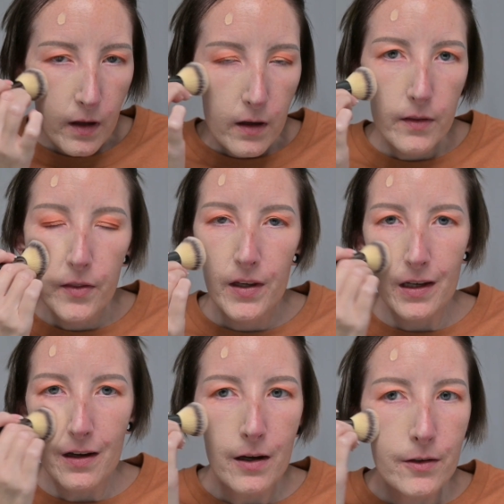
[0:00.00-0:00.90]

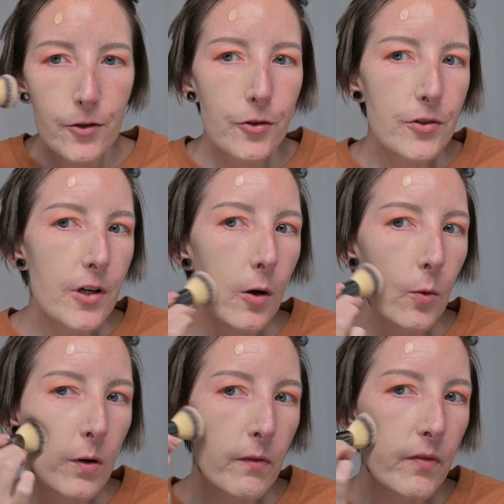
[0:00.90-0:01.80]
The
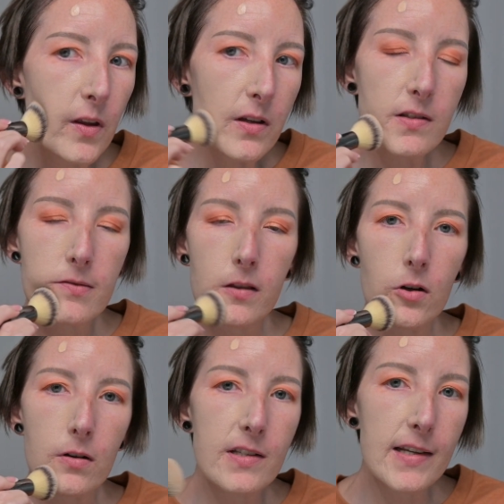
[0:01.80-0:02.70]
undertone of this
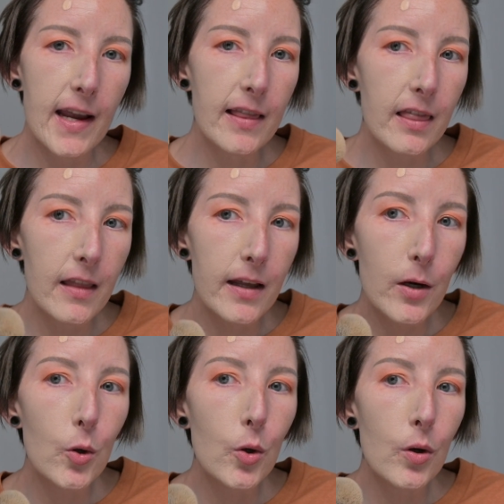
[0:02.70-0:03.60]
looks a
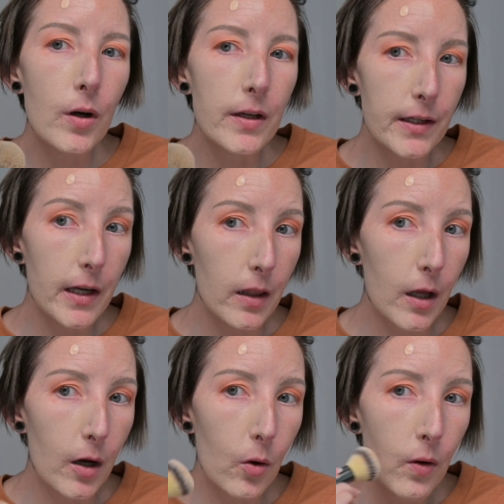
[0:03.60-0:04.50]
little
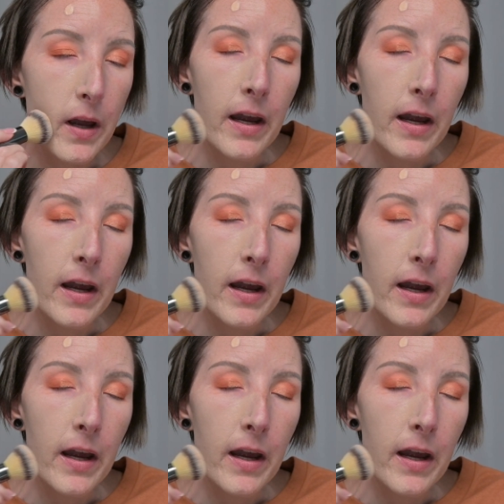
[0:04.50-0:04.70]
yellow.